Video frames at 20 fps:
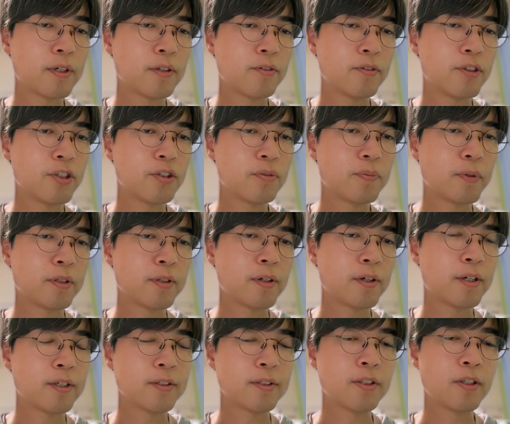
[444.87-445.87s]
and this
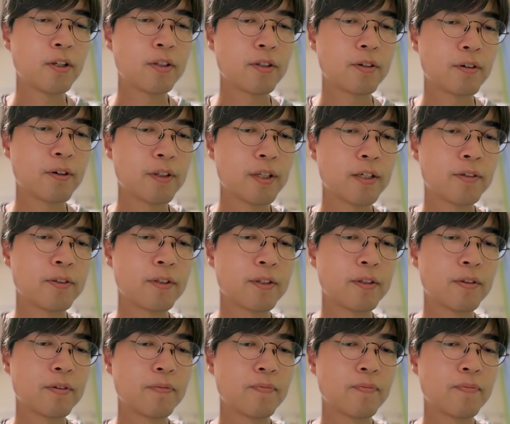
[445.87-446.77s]
pattern as not connected.